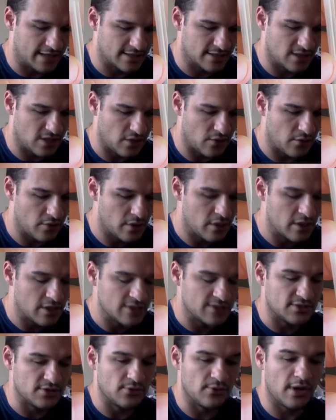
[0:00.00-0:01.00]
So
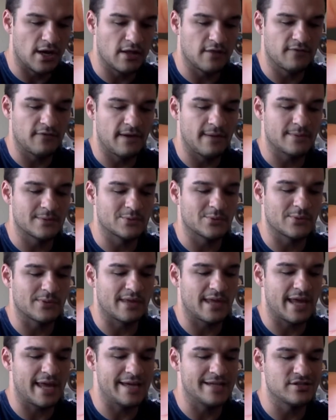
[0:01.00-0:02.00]
two Hall of Famers with
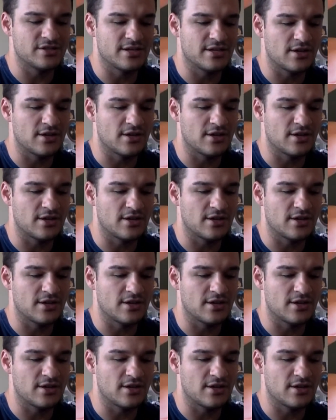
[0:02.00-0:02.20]
KG